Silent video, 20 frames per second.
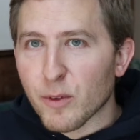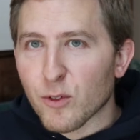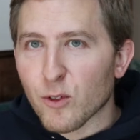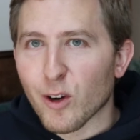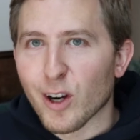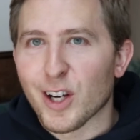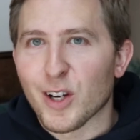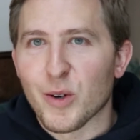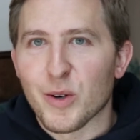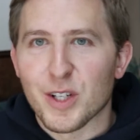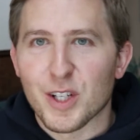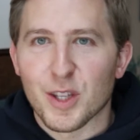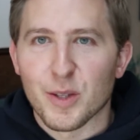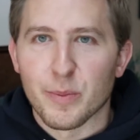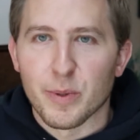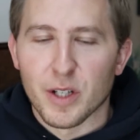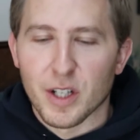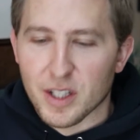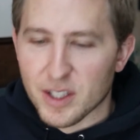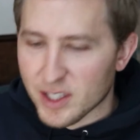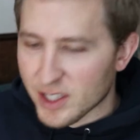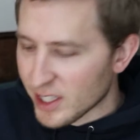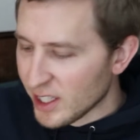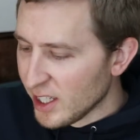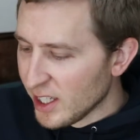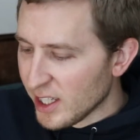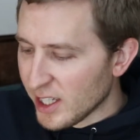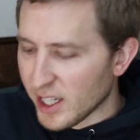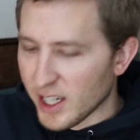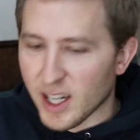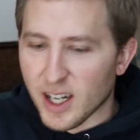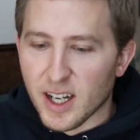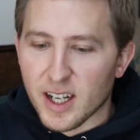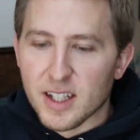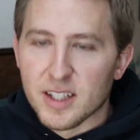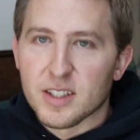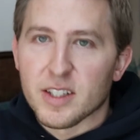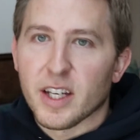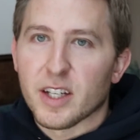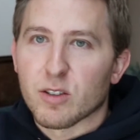before I go into the books uh,
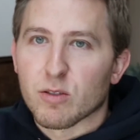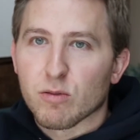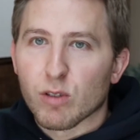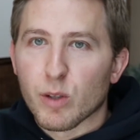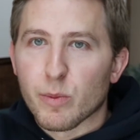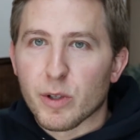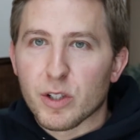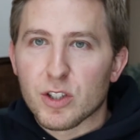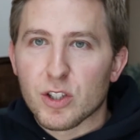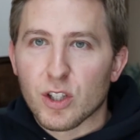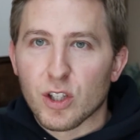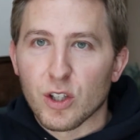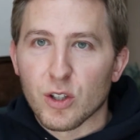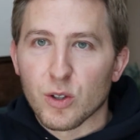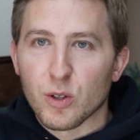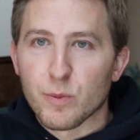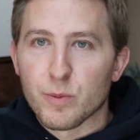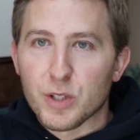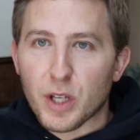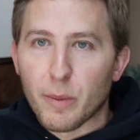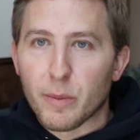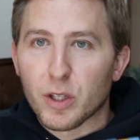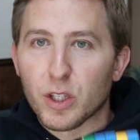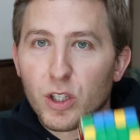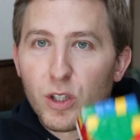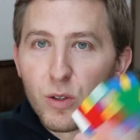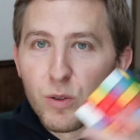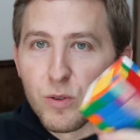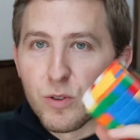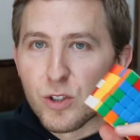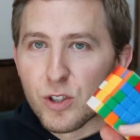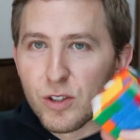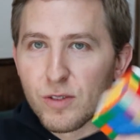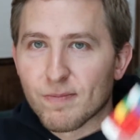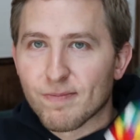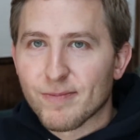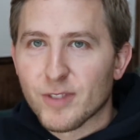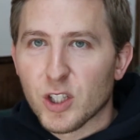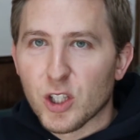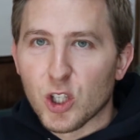is like Rubik's Cubes. I'm a huge
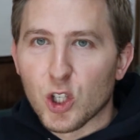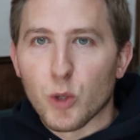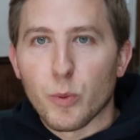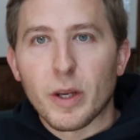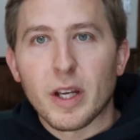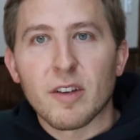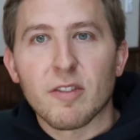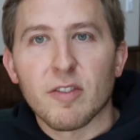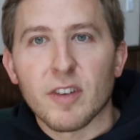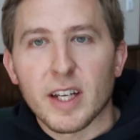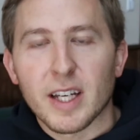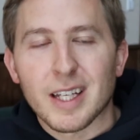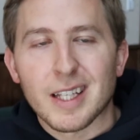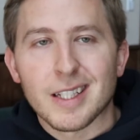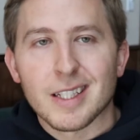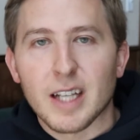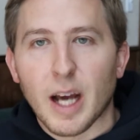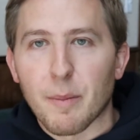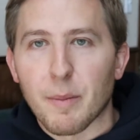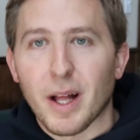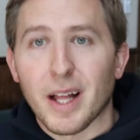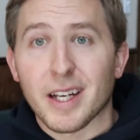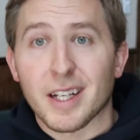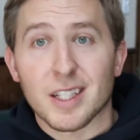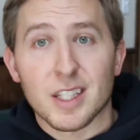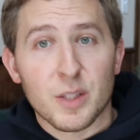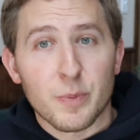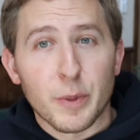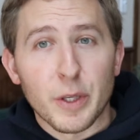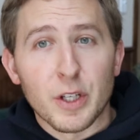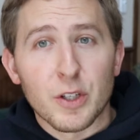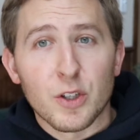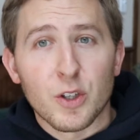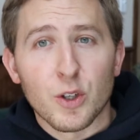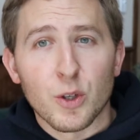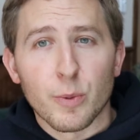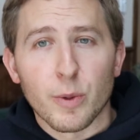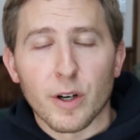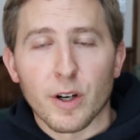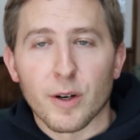cubing fan. I'm not like a speed
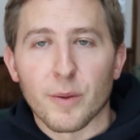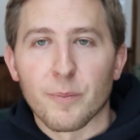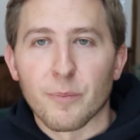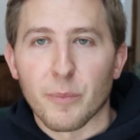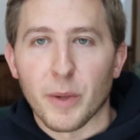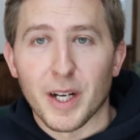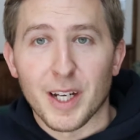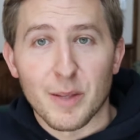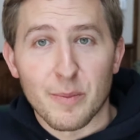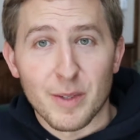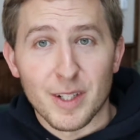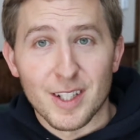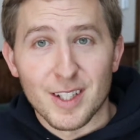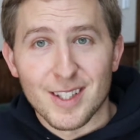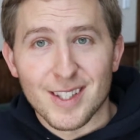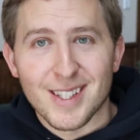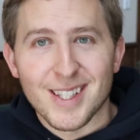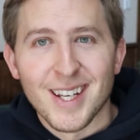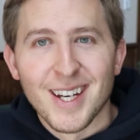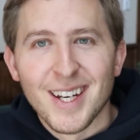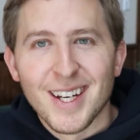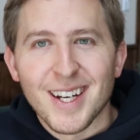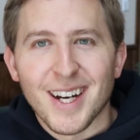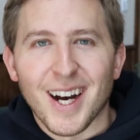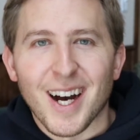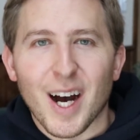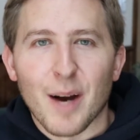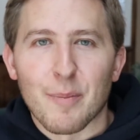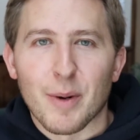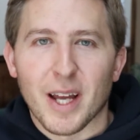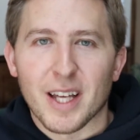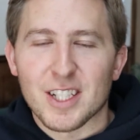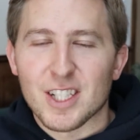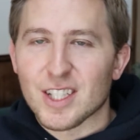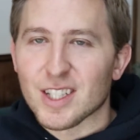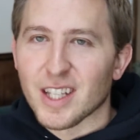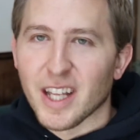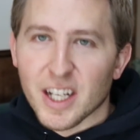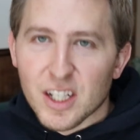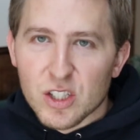cuber by any means, uh, but I
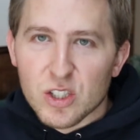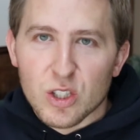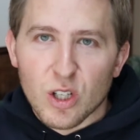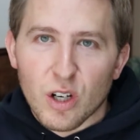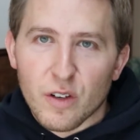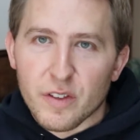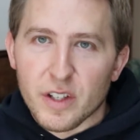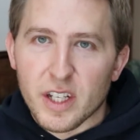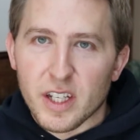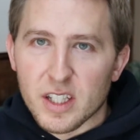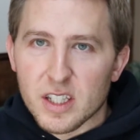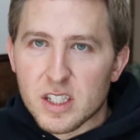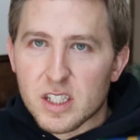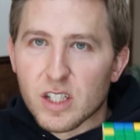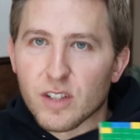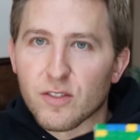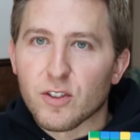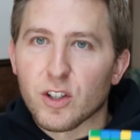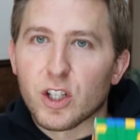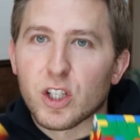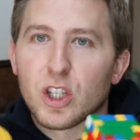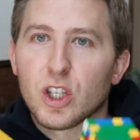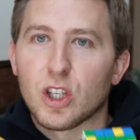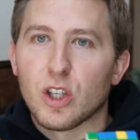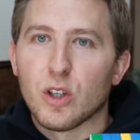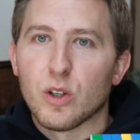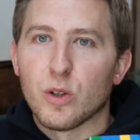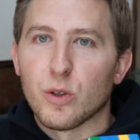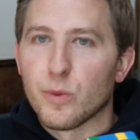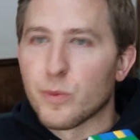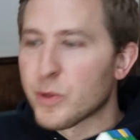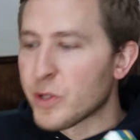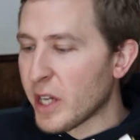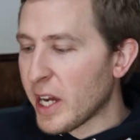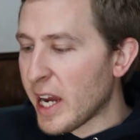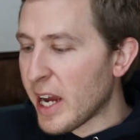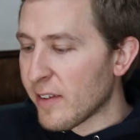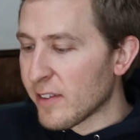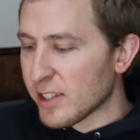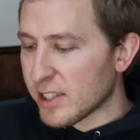just like solving different cubes.
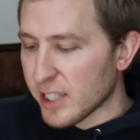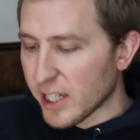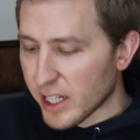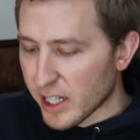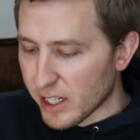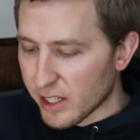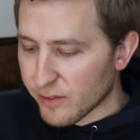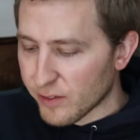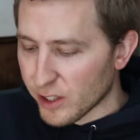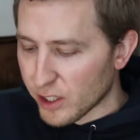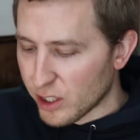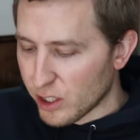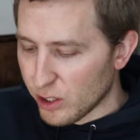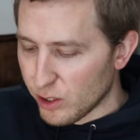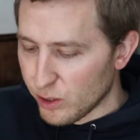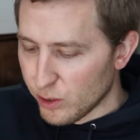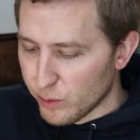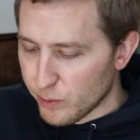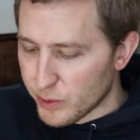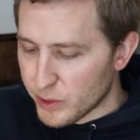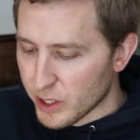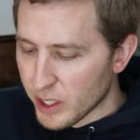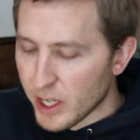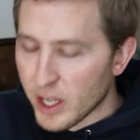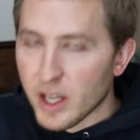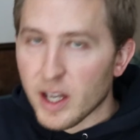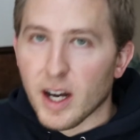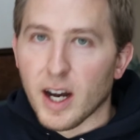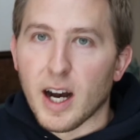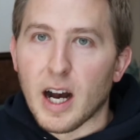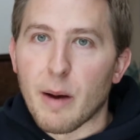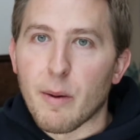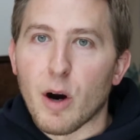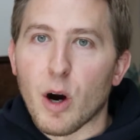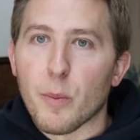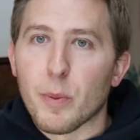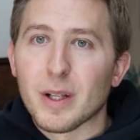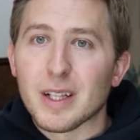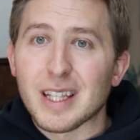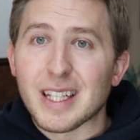I have a ton of different cubes. Uh,
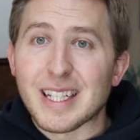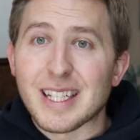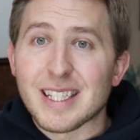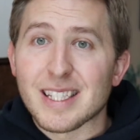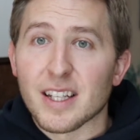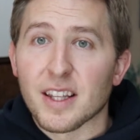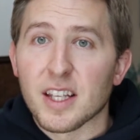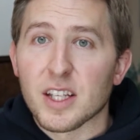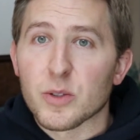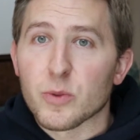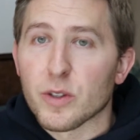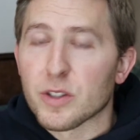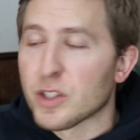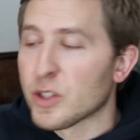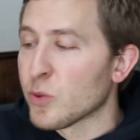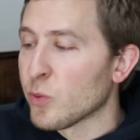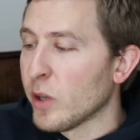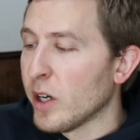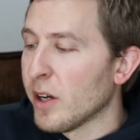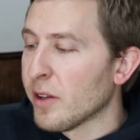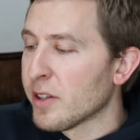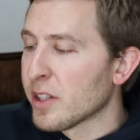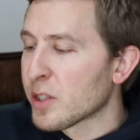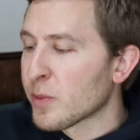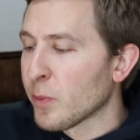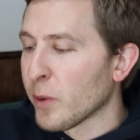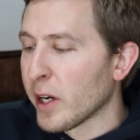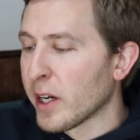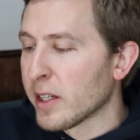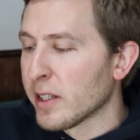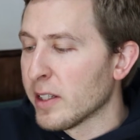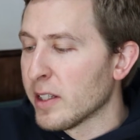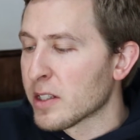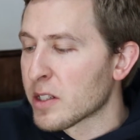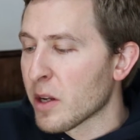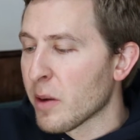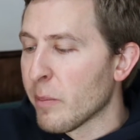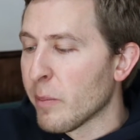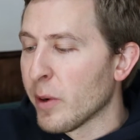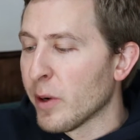I'll put links to these ones as well. This brand
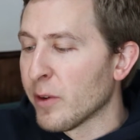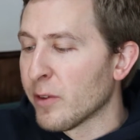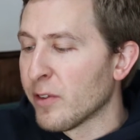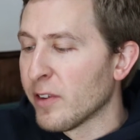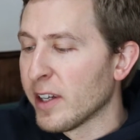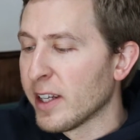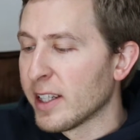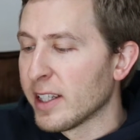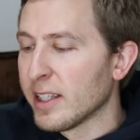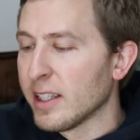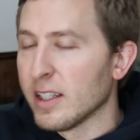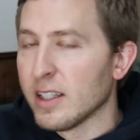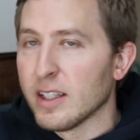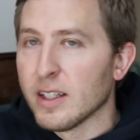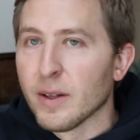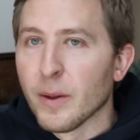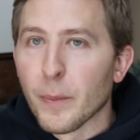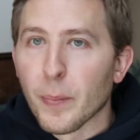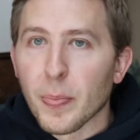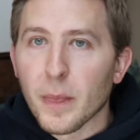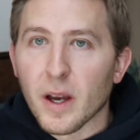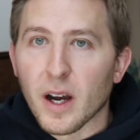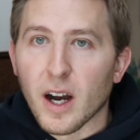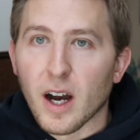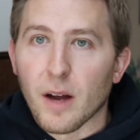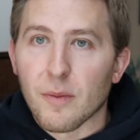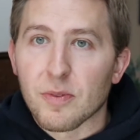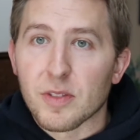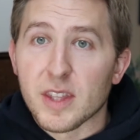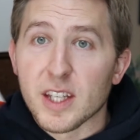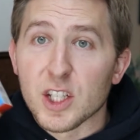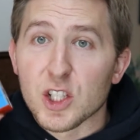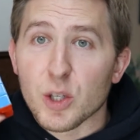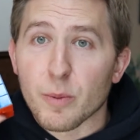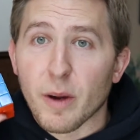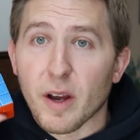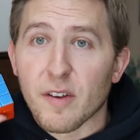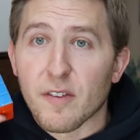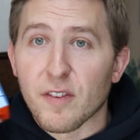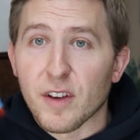is MoFangGe. Uh, these are
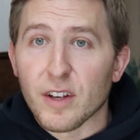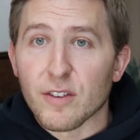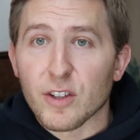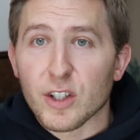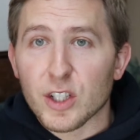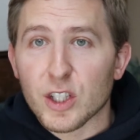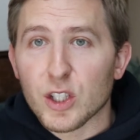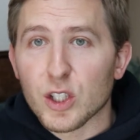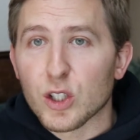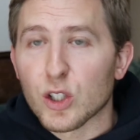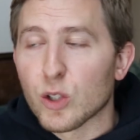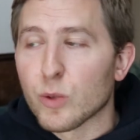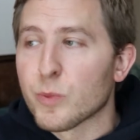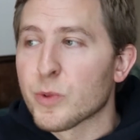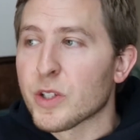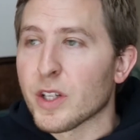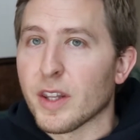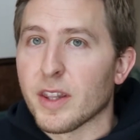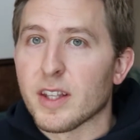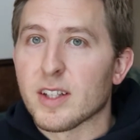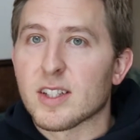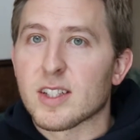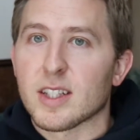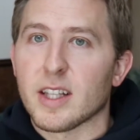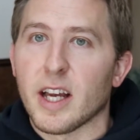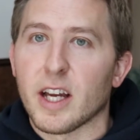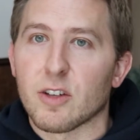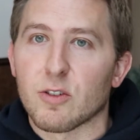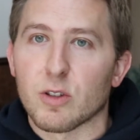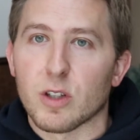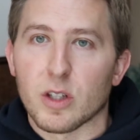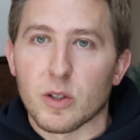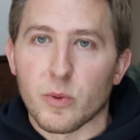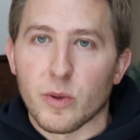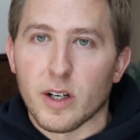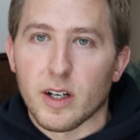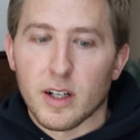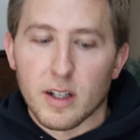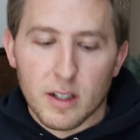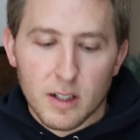my favorite cubes. They slide really
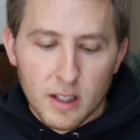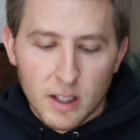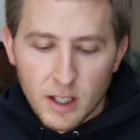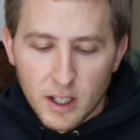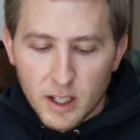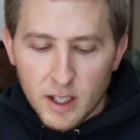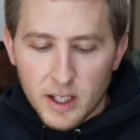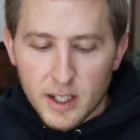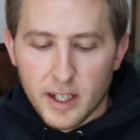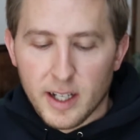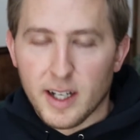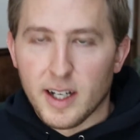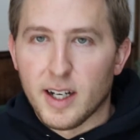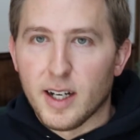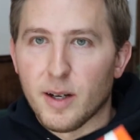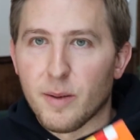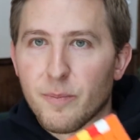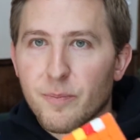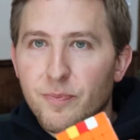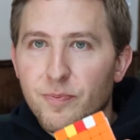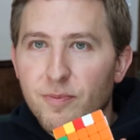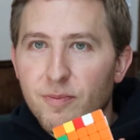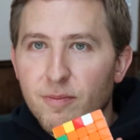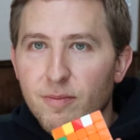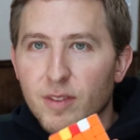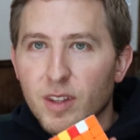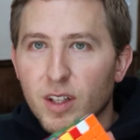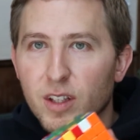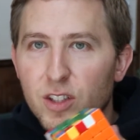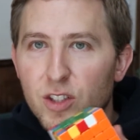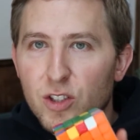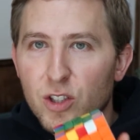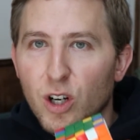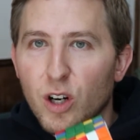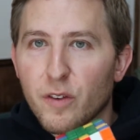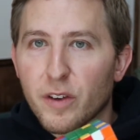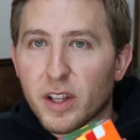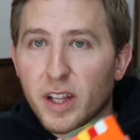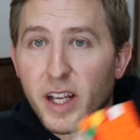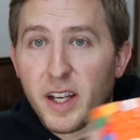well. Um,
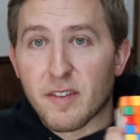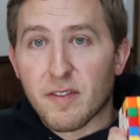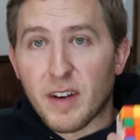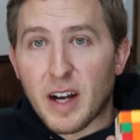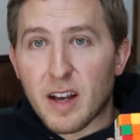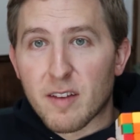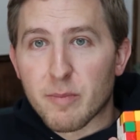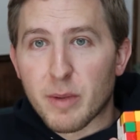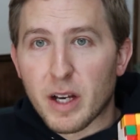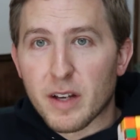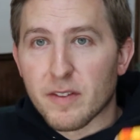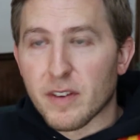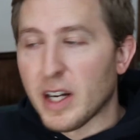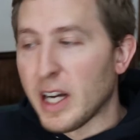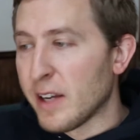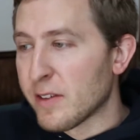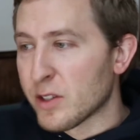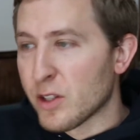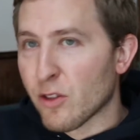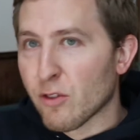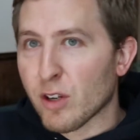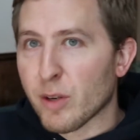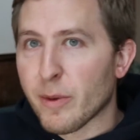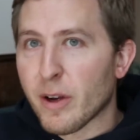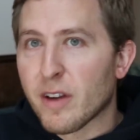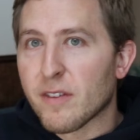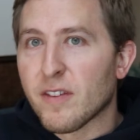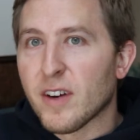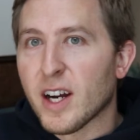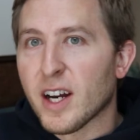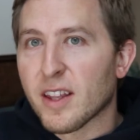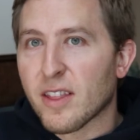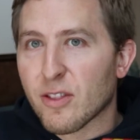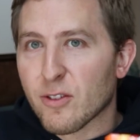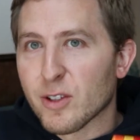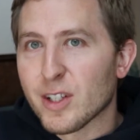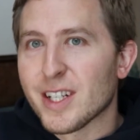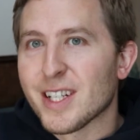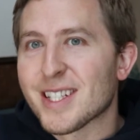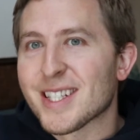solving like five by fives and three by five,
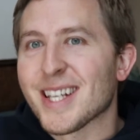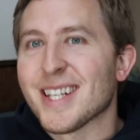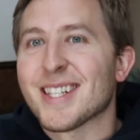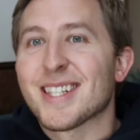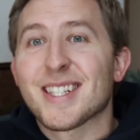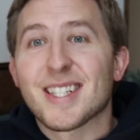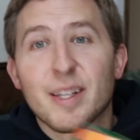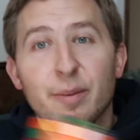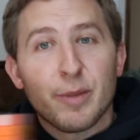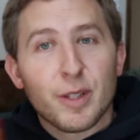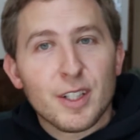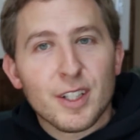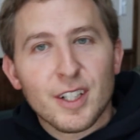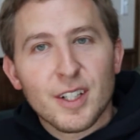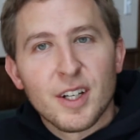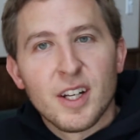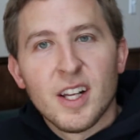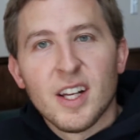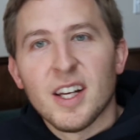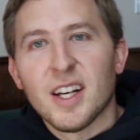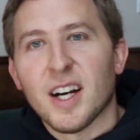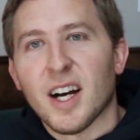threes is similar.